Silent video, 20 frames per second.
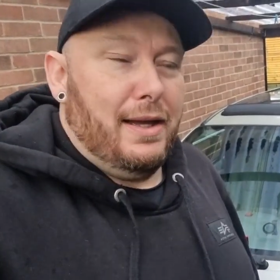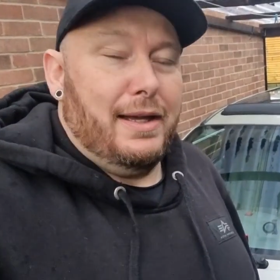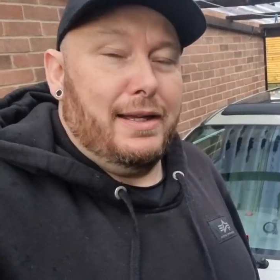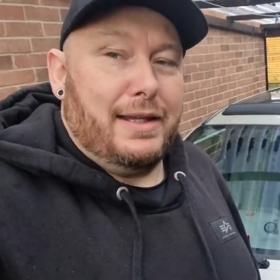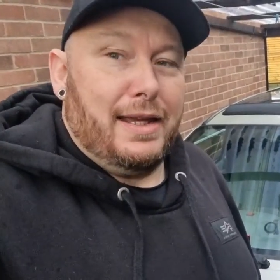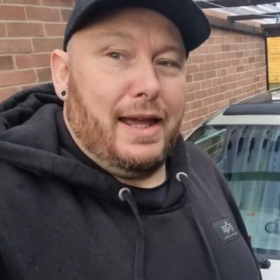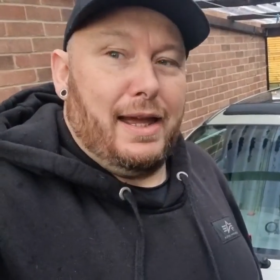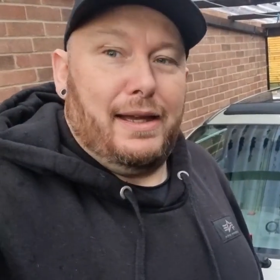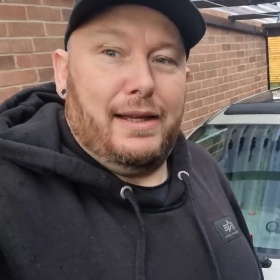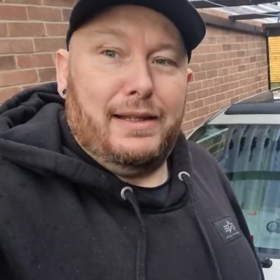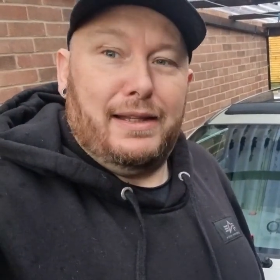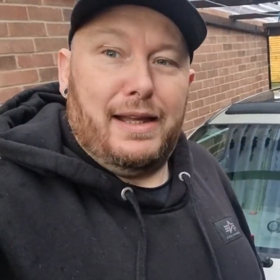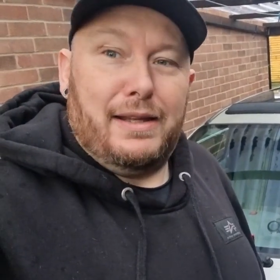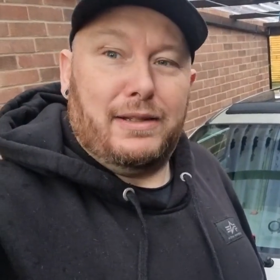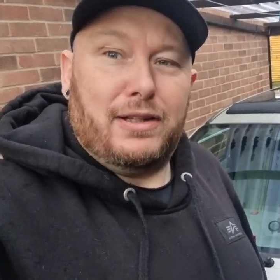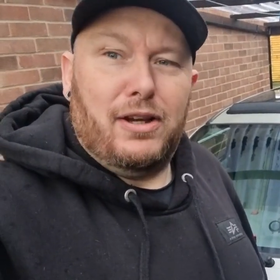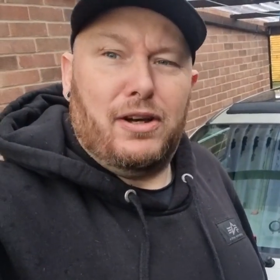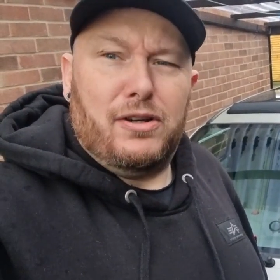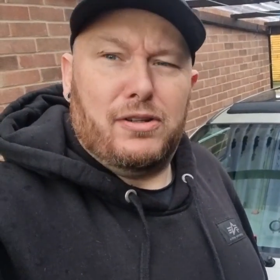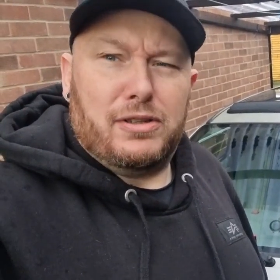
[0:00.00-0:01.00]
yeah, that
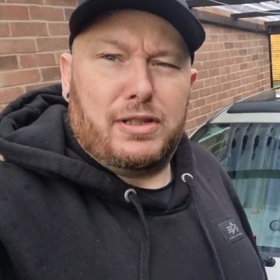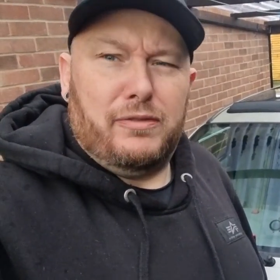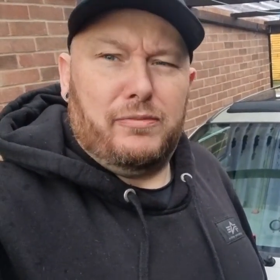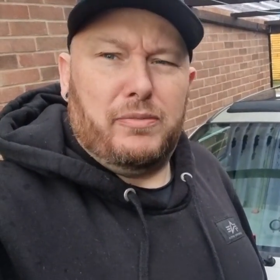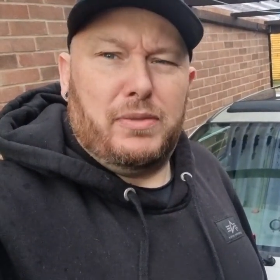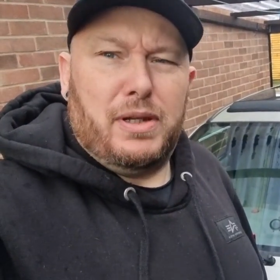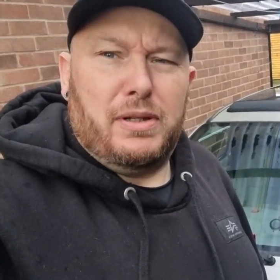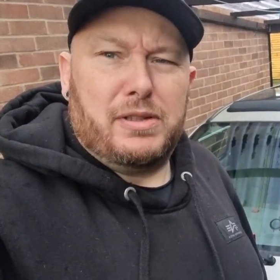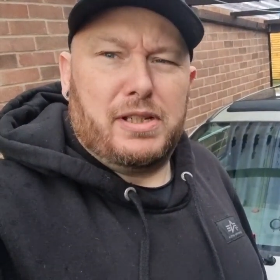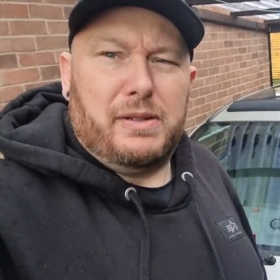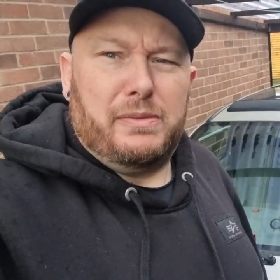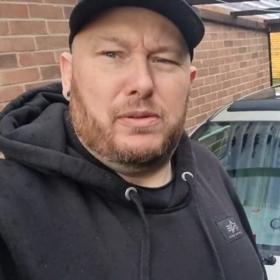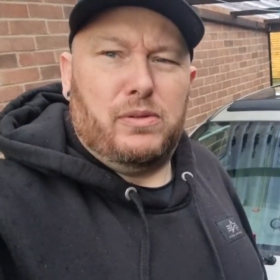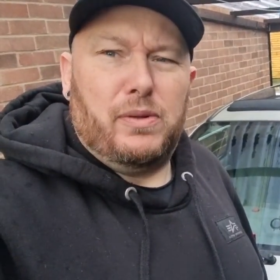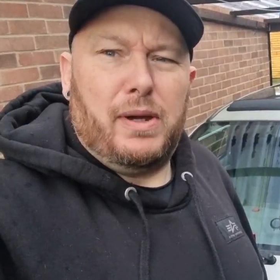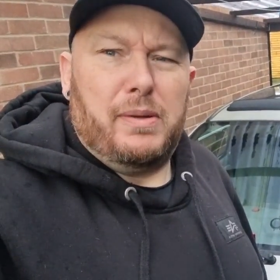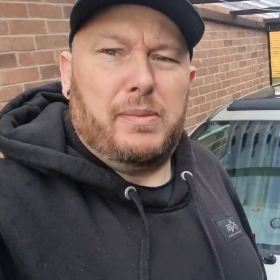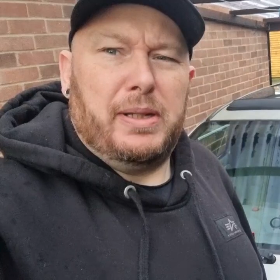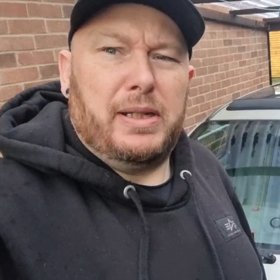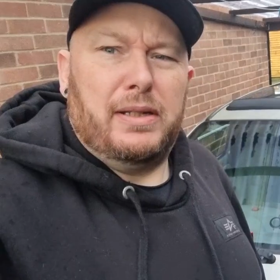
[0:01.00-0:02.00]
car's given me a double
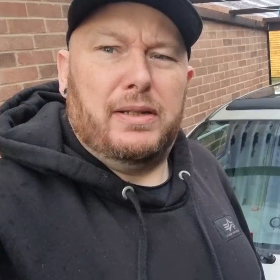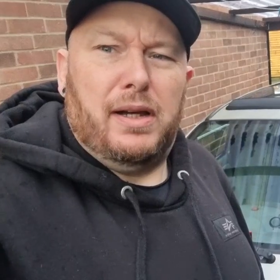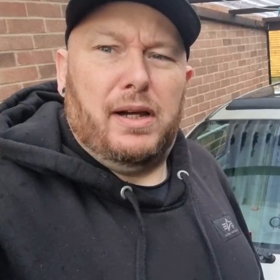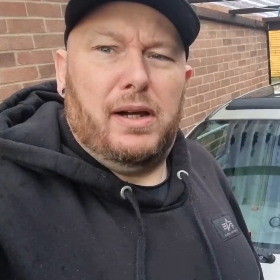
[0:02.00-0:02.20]
whammy